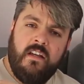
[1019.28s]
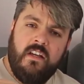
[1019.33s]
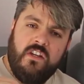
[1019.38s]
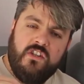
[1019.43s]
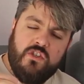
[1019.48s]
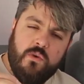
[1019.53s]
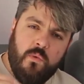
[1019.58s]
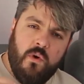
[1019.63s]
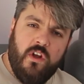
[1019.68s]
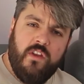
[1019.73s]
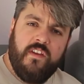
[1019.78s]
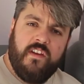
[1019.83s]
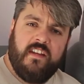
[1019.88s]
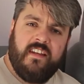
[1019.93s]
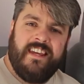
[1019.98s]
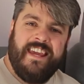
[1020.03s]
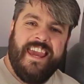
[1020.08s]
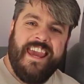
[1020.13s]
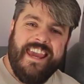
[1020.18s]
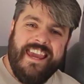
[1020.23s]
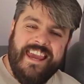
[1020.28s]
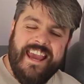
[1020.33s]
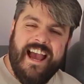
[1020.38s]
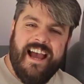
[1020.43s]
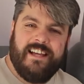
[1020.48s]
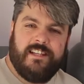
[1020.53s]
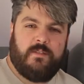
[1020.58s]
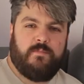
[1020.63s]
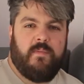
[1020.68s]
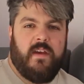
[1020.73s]
So, what are the key
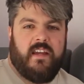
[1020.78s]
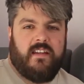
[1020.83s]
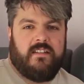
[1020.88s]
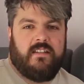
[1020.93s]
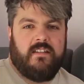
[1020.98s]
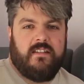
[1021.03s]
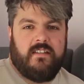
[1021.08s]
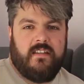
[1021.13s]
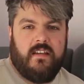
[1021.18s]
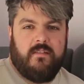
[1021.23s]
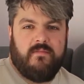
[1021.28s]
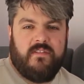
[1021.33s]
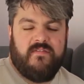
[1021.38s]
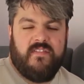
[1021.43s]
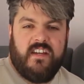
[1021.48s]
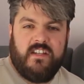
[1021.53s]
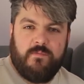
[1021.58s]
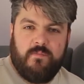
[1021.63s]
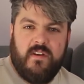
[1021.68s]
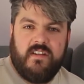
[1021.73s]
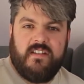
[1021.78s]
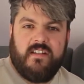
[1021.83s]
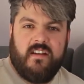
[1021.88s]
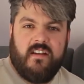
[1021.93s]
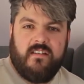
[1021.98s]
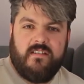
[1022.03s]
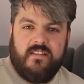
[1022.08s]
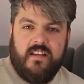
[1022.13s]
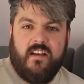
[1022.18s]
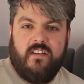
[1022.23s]
aspects in terms of expressing
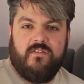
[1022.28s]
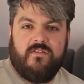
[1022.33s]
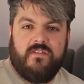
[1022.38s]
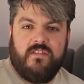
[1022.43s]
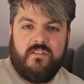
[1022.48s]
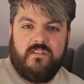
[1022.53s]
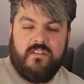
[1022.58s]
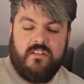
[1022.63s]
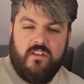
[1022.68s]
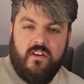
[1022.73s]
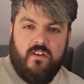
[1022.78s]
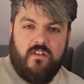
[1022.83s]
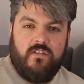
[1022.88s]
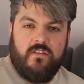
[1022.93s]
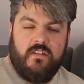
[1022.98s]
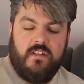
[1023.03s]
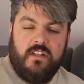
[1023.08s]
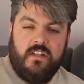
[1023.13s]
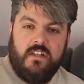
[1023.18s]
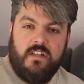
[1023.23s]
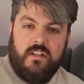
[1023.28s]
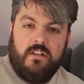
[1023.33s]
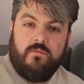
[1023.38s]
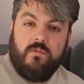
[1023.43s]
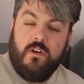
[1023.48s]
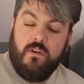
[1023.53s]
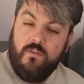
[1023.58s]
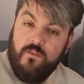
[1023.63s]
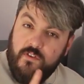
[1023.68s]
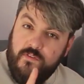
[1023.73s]
ourselves to God?
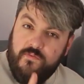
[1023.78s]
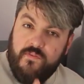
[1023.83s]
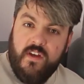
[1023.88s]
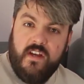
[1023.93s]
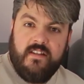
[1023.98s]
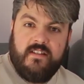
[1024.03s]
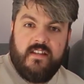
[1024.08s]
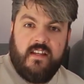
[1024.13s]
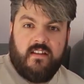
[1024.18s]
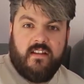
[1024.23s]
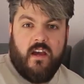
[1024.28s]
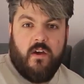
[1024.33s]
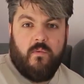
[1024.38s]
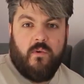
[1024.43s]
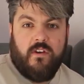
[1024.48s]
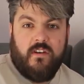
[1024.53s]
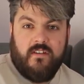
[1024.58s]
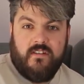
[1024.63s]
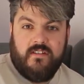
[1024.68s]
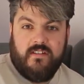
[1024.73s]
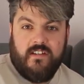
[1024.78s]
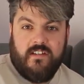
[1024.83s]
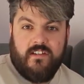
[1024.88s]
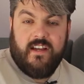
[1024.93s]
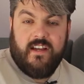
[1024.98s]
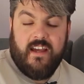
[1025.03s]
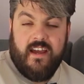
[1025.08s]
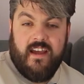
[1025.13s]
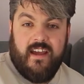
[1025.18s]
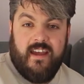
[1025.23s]
Well, the first thing that I want us to
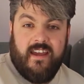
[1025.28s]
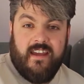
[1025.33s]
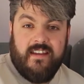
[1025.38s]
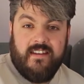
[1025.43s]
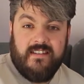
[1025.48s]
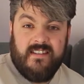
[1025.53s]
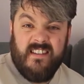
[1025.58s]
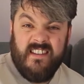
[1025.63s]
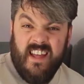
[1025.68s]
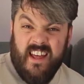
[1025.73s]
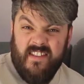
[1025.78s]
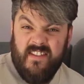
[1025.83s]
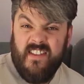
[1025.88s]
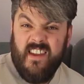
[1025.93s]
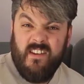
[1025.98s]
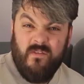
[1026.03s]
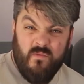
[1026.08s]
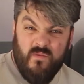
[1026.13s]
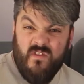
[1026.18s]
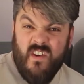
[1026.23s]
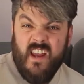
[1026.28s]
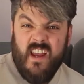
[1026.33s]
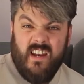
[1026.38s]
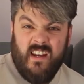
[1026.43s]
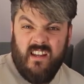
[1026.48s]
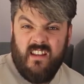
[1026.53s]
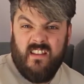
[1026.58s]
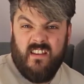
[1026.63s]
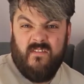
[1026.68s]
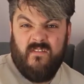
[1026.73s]
at is I think
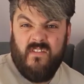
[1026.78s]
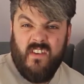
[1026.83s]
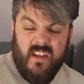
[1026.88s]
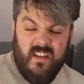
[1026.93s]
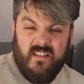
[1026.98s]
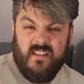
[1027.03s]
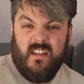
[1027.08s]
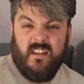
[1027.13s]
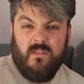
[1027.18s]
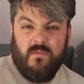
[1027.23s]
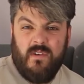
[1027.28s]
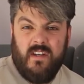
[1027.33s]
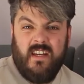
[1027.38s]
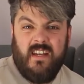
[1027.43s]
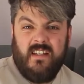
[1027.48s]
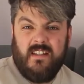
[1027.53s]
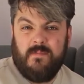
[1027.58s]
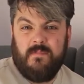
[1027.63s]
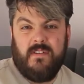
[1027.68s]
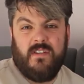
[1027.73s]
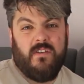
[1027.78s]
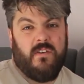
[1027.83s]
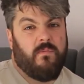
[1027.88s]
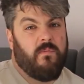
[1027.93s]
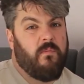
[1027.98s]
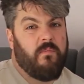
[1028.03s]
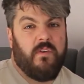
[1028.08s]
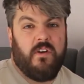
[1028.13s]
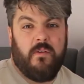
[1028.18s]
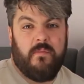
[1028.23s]
really the first thing that we need to be doing
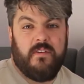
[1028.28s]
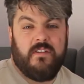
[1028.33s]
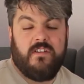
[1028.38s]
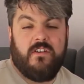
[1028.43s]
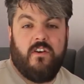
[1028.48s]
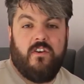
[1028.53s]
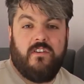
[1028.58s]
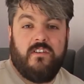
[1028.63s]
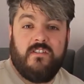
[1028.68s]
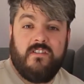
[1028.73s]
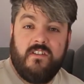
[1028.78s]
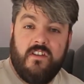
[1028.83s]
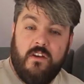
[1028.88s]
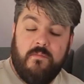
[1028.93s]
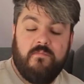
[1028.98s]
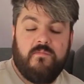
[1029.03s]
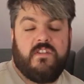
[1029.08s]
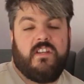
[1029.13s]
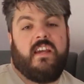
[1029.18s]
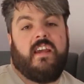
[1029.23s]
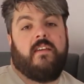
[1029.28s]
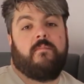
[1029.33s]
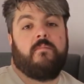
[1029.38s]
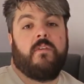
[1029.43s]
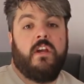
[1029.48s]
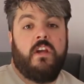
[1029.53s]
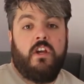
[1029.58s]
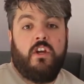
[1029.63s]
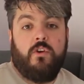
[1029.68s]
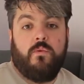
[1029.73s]
when we're coming to God is to come to Him
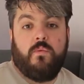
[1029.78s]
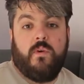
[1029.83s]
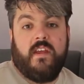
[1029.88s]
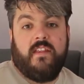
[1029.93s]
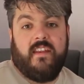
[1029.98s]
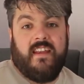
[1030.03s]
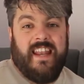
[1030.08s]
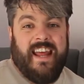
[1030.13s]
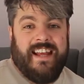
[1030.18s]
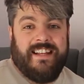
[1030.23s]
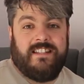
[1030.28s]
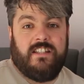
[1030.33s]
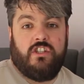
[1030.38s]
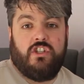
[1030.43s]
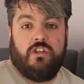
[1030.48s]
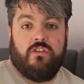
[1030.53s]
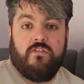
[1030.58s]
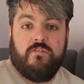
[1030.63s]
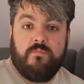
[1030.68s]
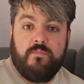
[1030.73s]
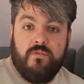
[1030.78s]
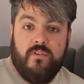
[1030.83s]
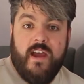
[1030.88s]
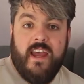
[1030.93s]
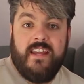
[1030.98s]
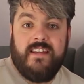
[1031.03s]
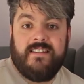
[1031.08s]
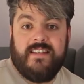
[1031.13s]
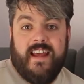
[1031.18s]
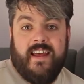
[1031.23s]
with an attitude of
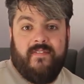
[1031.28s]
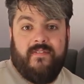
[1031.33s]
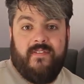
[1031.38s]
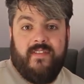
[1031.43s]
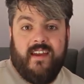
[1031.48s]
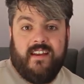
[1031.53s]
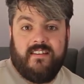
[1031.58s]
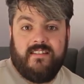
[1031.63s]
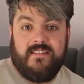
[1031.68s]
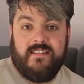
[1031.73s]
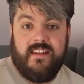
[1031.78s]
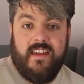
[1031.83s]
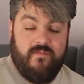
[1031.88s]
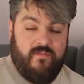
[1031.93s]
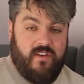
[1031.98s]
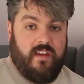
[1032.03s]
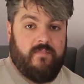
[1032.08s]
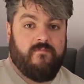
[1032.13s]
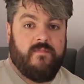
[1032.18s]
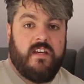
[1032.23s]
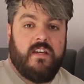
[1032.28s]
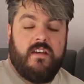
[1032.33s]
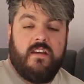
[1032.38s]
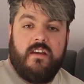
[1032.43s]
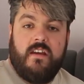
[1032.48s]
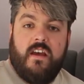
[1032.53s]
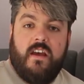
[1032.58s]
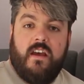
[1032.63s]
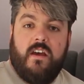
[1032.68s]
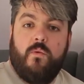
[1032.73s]
praise and thanksgiving.
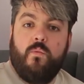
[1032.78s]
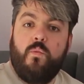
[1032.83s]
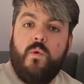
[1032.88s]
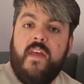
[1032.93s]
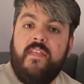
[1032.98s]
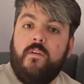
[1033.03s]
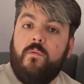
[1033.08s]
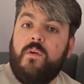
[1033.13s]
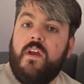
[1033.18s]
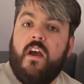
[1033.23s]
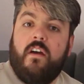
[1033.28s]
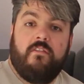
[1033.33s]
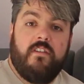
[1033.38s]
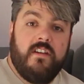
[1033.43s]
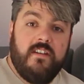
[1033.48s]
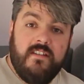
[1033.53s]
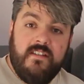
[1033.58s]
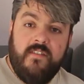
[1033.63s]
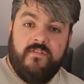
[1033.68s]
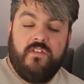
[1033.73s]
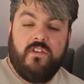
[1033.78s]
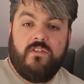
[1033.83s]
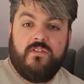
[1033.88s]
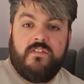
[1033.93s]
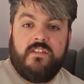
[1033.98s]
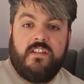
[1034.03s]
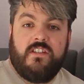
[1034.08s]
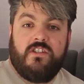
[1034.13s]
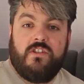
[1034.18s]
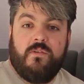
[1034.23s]
Uh, whether we are in a difficult
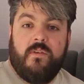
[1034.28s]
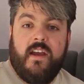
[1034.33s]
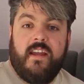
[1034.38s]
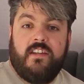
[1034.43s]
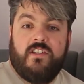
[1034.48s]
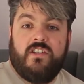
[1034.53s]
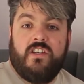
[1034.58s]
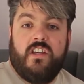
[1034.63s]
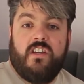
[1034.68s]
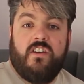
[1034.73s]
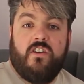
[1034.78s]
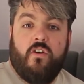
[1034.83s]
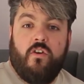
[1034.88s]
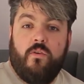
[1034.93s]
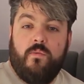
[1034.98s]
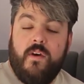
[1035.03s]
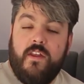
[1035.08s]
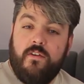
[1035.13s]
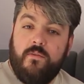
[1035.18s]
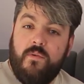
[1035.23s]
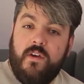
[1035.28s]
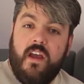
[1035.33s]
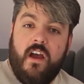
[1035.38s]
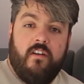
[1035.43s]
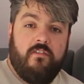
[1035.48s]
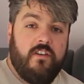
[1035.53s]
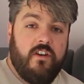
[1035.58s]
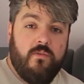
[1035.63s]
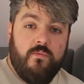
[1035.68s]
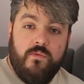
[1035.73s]
situation or whether we
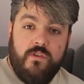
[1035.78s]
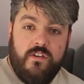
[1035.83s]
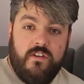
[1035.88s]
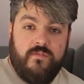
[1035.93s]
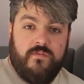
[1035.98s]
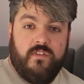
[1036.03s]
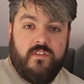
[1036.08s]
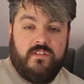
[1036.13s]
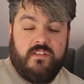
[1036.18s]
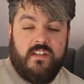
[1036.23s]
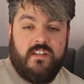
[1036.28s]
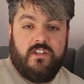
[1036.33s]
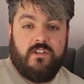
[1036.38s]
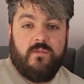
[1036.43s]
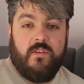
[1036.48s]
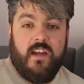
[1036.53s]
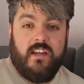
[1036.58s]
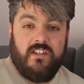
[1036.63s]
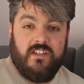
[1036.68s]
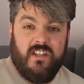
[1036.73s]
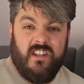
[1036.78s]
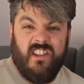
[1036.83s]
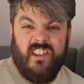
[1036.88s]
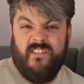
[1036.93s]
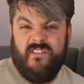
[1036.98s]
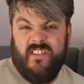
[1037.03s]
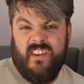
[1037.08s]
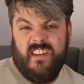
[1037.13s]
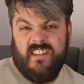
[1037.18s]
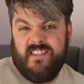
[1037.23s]
are in a wonderful situation, the
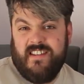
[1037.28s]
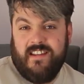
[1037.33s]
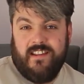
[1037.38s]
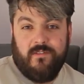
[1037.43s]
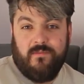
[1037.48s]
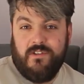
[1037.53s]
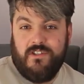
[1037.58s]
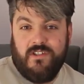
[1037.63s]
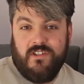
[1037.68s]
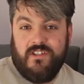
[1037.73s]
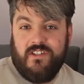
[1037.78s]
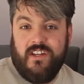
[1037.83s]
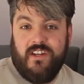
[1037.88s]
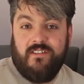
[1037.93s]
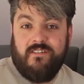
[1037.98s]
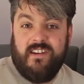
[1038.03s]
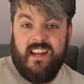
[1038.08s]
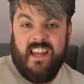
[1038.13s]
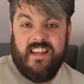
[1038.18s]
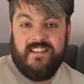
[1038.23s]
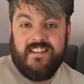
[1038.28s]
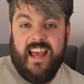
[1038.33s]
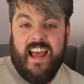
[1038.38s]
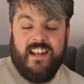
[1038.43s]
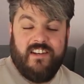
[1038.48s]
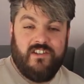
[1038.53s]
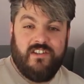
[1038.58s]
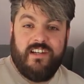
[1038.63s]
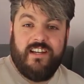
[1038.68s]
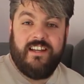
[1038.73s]
first thing that we should do is
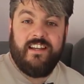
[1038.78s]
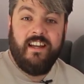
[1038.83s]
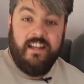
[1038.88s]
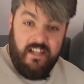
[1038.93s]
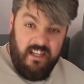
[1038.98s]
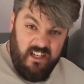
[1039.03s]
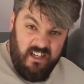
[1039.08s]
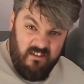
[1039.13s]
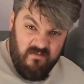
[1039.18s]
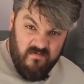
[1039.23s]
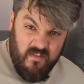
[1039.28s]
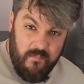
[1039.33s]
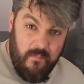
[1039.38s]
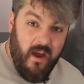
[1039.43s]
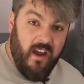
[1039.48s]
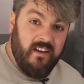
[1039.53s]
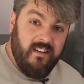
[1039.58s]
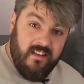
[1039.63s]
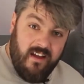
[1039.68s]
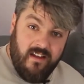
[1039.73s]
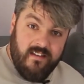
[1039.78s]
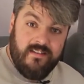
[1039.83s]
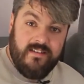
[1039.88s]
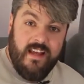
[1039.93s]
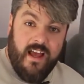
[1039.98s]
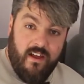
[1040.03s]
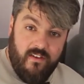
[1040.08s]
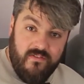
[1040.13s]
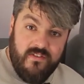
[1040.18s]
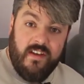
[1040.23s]
actually remind
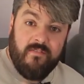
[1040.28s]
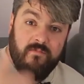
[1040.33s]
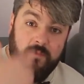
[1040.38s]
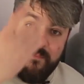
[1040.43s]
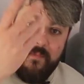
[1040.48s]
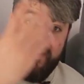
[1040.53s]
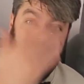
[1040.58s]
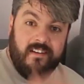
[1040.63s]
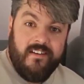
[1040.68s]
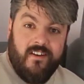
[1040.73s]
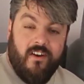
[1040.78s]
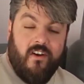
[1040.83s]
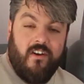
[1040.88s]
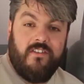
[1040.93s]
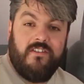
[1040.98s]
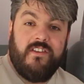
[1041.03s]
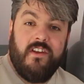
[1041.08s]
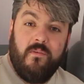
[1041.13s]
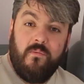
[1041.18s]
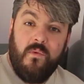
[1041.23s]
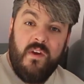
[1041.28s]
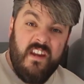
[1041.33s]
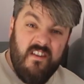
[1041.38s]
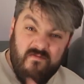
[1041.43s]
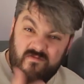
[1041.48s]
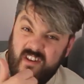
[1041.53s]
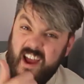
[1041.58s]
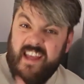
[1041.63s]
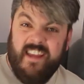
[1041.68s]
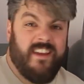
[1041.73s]
ourselves and remind God that we
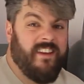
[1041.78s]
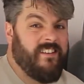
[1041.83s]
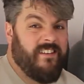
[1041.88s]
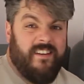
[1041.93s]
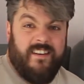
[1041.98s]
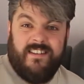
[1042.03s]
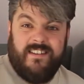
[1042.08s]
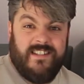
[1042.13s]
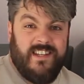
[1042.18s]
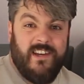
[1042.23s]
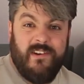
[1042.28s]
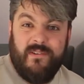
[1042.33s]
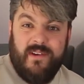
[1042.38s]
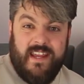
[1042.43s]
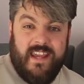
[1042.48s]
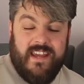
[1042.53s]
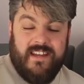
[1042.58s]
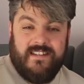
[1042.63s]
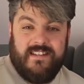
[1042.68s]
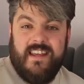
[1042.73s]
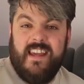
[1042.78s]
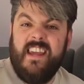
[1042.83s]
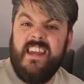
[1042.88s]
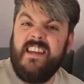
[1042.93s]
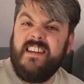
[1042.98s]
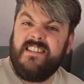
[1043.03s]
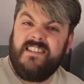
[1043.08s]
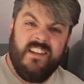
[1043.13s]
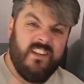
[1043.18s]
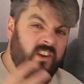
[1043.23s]
recognize who He is, that
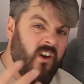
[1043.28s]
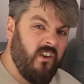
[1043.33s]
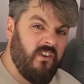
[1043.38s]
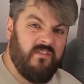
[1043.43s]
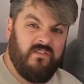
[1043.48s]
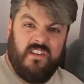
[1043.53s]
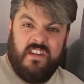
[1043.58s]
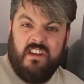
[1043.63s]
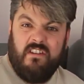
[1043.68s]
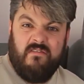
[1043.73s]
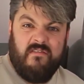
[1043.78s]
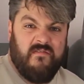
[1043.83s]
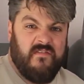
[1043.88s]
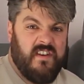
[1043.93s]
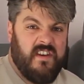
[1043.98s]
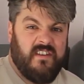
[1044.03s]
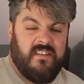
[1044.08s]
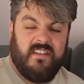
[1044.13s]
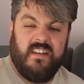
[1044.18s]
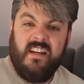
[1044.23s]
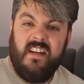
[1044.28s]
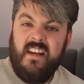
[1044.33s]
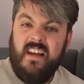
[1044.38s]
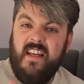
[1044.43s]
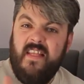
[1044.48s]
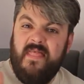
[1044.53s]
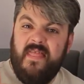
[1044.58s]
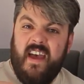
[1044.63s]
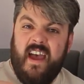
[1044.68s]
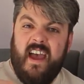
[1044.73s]
He is the God of the universe,
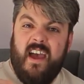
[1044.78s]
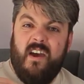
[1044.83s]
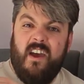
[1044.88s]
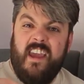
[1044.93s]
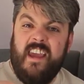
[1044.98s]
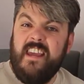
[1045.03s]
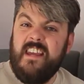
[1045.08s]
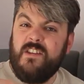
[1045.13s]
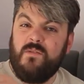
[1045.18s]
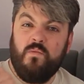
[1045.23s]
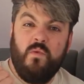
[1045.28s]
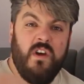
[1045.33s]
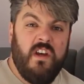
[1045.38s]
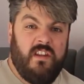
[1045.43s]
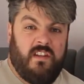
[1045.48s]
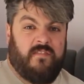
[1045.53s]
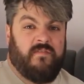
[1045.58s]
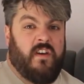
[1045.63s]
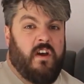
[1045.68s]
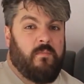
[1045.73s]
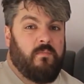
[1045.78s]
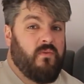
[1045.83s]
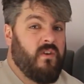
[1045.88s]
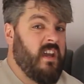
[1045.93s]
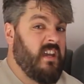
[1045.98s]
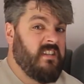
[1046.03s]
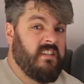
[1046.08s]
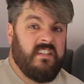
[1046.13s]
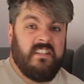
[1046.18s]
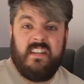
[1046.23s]
that He is worthy of our
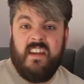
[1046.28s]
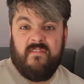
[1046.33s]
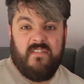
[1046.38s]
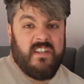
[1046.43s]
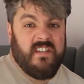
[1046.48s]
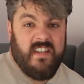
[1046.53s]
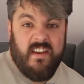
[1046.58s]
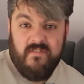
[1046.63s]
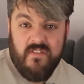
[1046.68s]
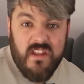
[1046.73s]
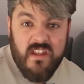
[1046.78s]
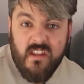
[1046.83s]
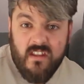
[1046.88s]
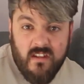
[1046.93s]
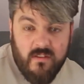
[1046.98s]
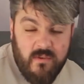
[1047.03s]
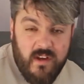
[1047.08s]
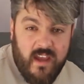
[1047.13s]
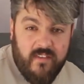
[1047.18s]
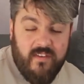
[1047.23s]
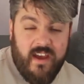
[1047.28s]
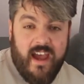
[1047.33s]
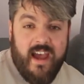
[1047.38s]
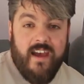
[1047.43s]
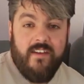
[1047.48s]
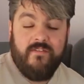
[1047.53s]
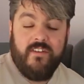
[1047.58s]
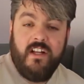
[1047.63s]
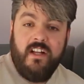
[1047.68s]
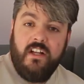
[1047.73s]
praise. He's given us everything that we ever
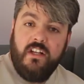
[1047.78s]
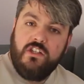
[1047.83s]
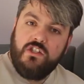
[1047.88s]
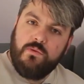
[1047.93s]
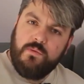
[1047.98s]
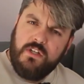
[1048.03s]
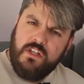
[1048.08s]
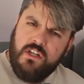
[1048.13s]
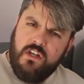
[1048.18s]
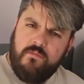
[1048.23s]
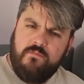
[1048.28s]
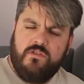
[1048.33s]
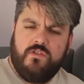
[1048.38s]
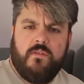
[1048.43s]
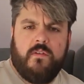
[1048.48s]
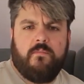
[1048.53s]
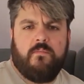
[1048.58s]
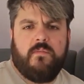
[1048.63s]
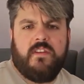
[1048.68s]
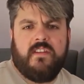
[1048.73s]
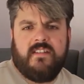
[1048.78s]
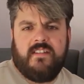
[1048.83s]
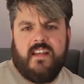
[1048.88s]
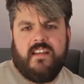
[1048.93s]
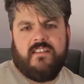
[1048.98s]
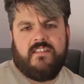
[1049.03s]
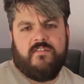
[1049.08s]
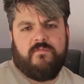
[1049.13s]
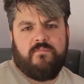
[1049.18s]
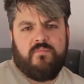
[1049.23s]
have. So we come to Him with a
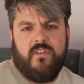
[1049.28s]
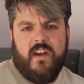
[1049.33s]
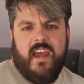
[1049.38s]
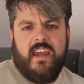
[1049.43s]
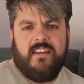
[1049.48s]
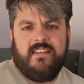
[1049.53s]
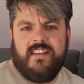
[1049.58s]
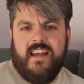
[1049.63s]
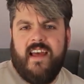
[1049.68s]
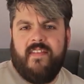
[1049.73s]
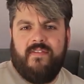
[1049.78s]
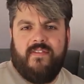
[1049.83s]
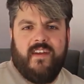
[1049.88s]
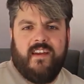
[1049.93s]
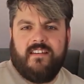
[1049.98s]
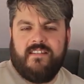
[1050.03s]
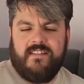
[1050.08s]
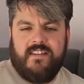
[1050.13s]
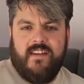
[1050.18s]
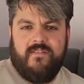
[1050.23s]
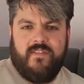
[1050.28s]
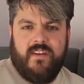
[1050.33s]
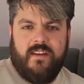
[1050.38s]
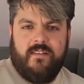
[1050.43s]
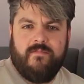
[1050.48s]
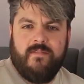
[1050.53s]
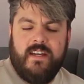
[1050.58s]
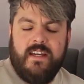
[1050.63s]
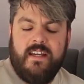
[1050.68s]
sense of praise and thanksgiving.